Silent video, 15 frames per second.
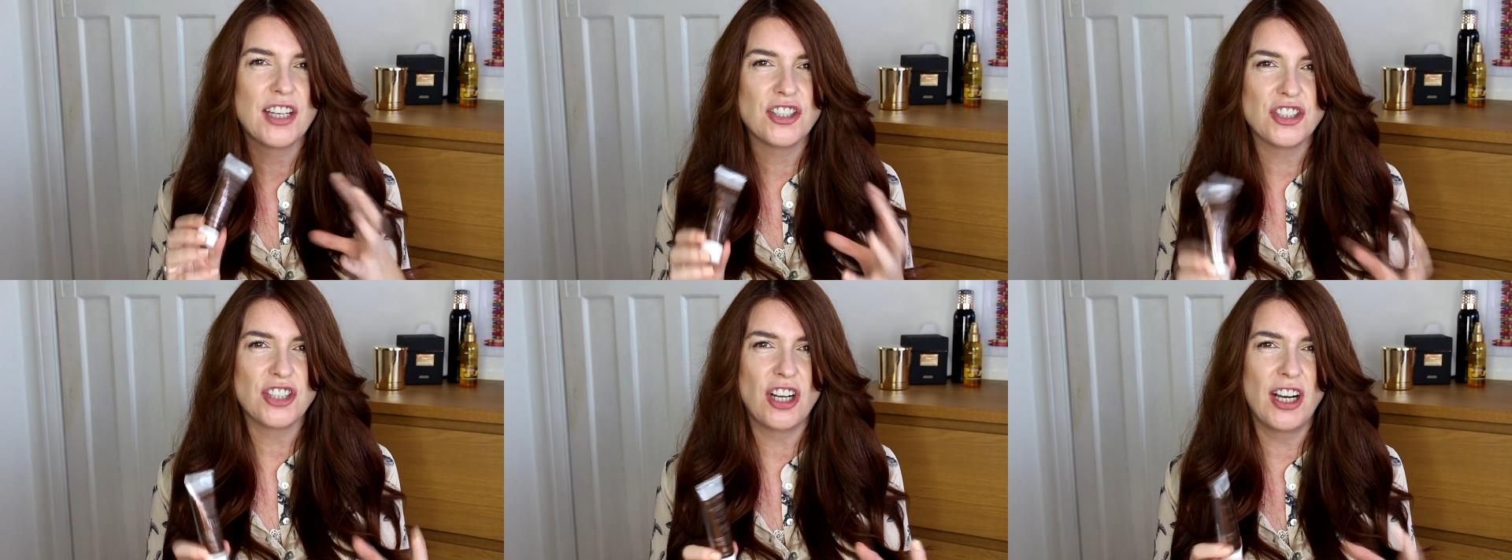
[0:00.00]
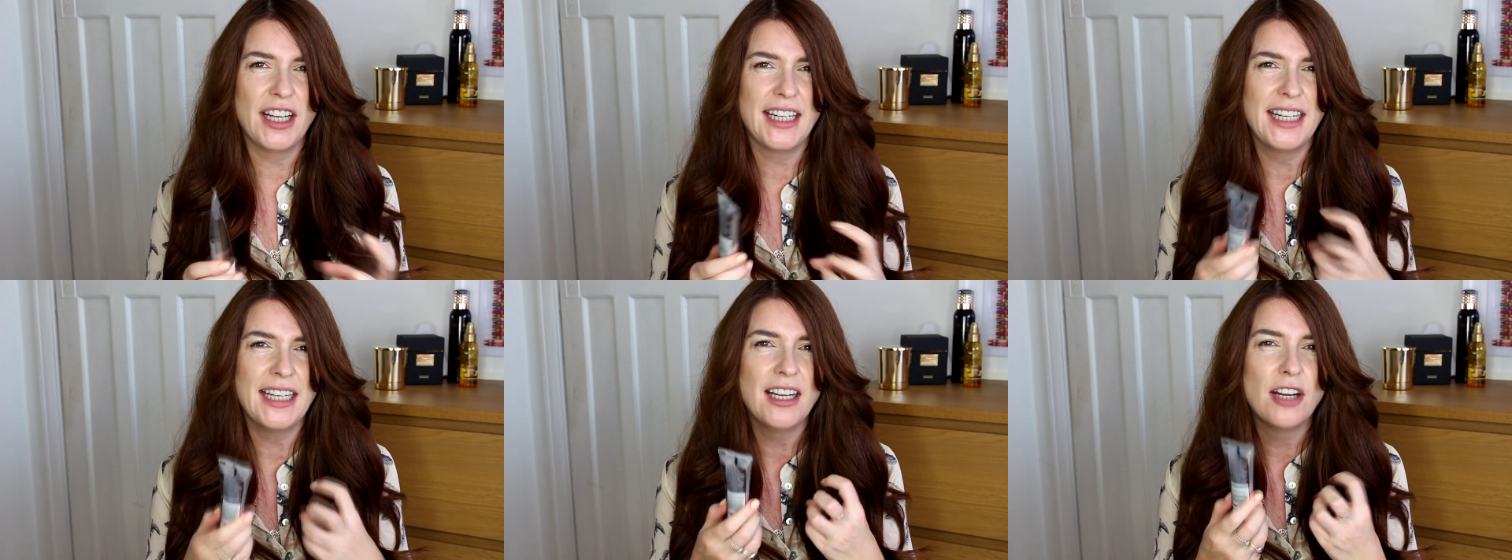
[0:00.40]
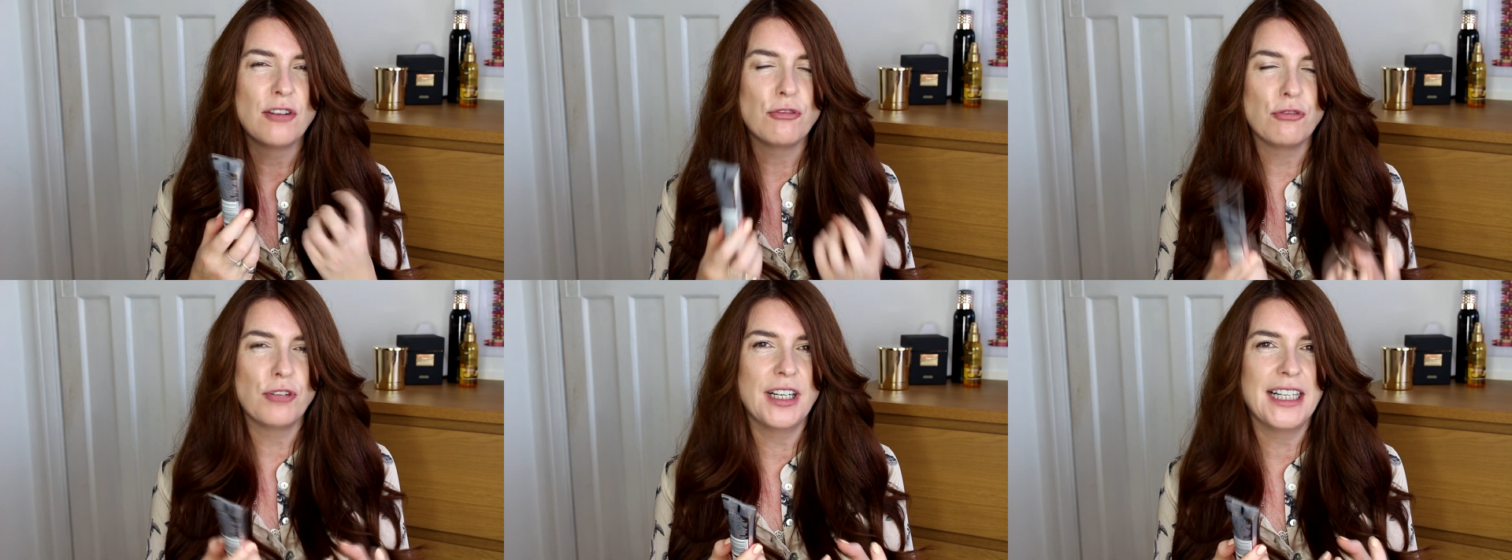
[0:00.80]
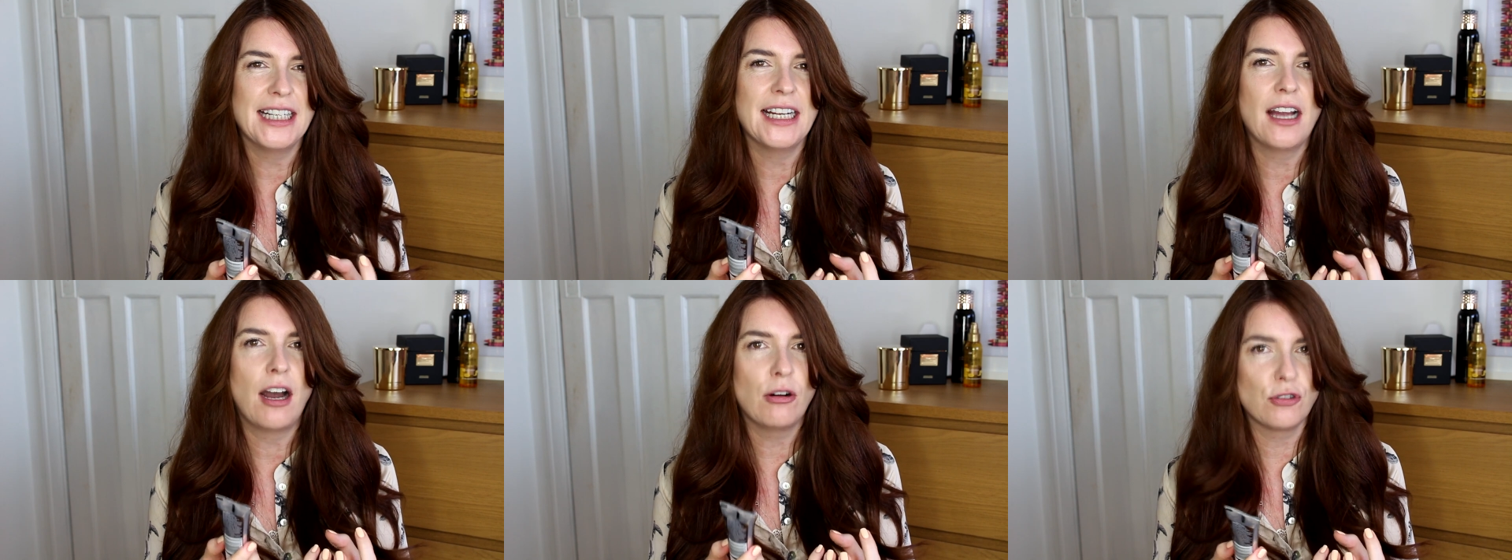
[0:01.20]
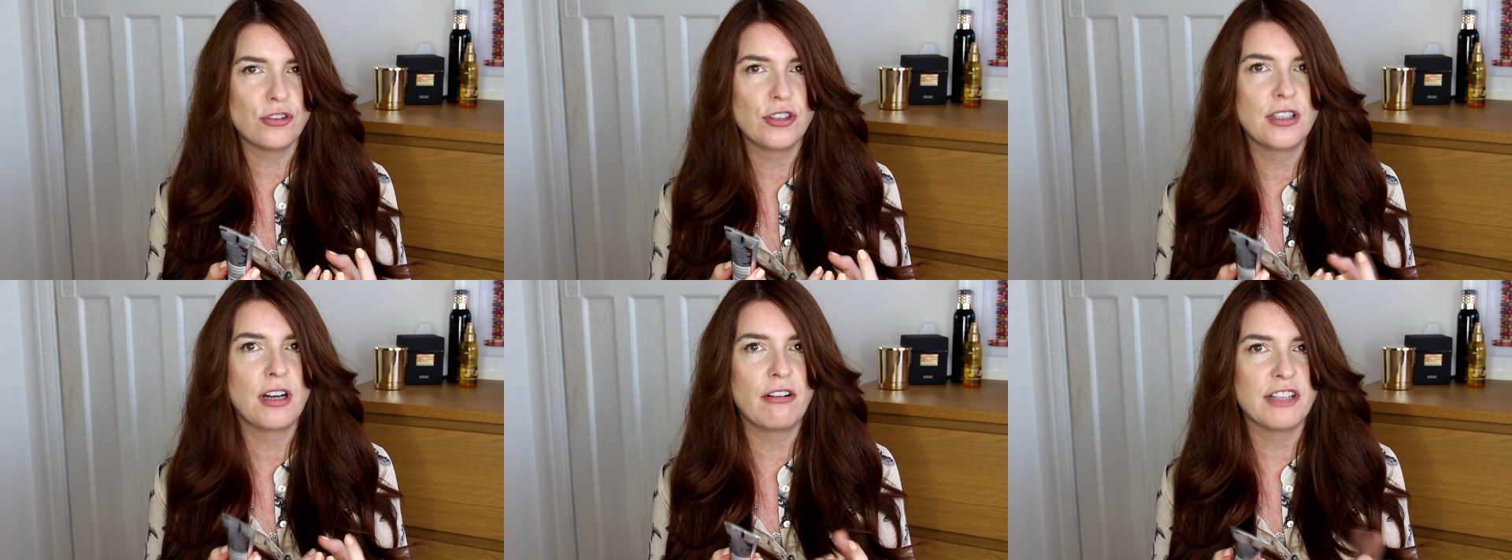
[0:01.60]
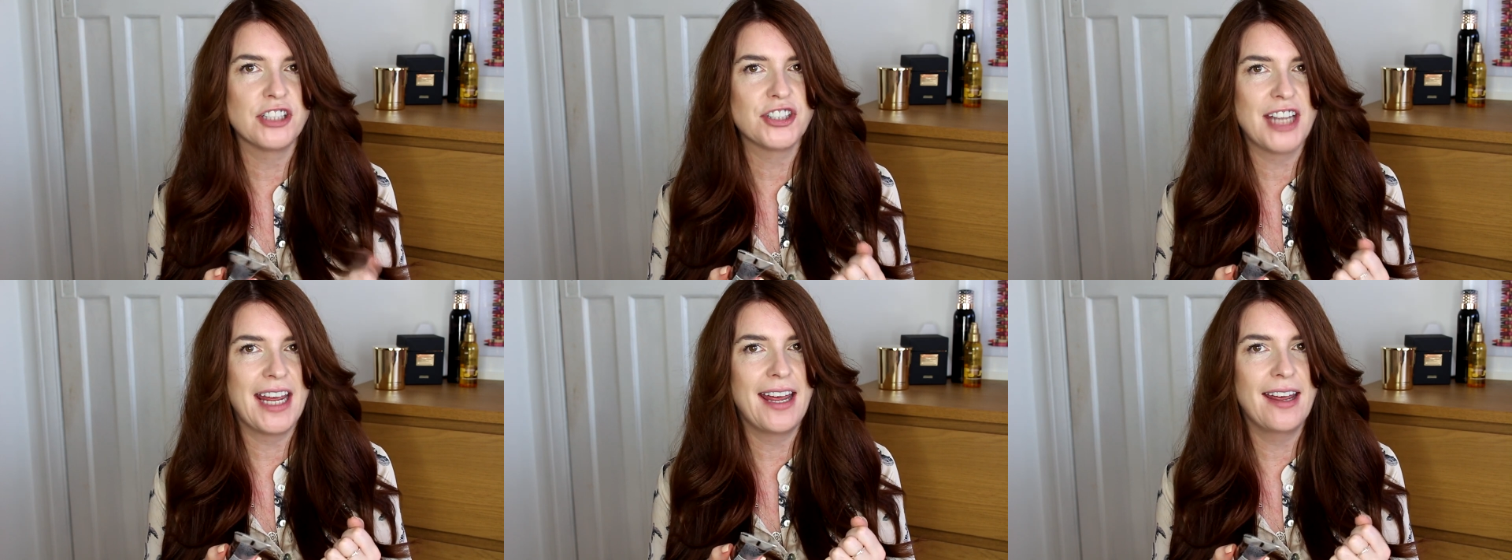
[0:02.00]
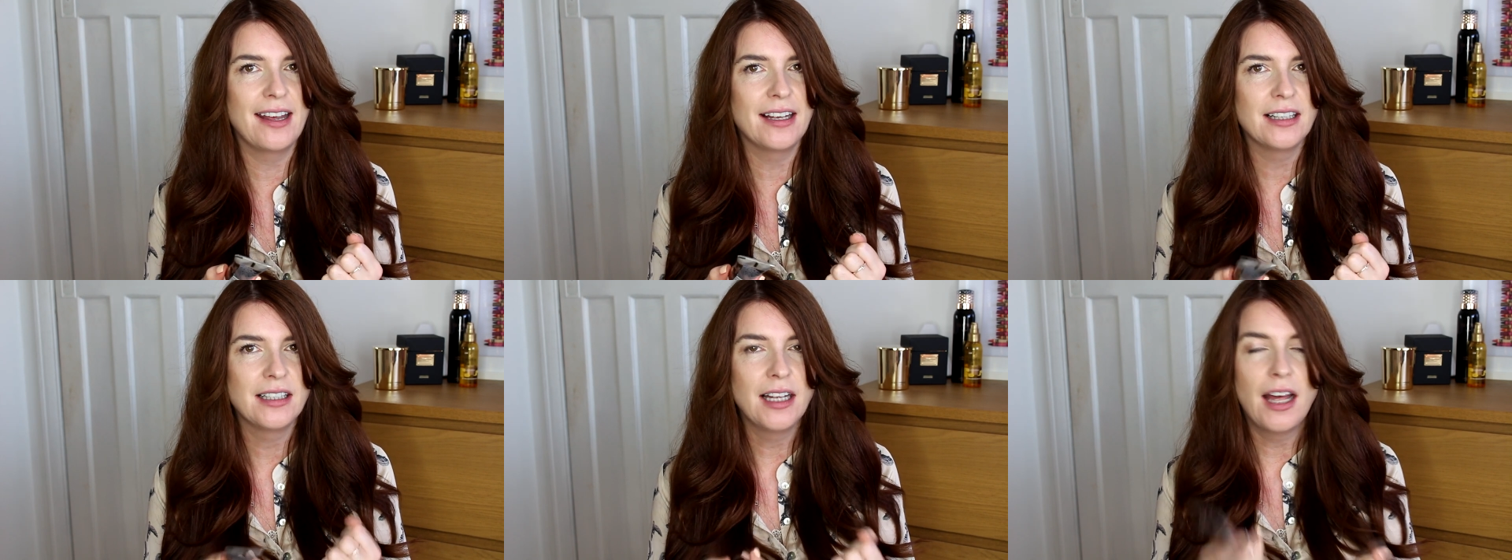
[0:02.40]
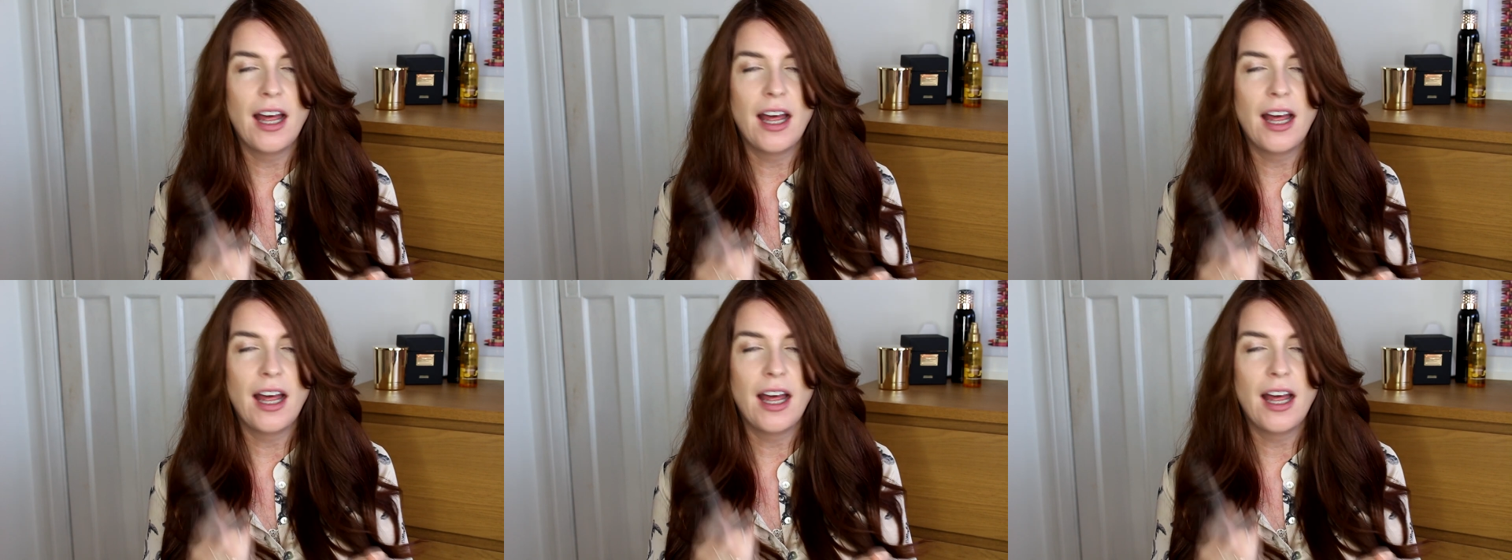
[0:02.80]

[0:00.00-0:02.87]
shiny, really ultra nourished hair.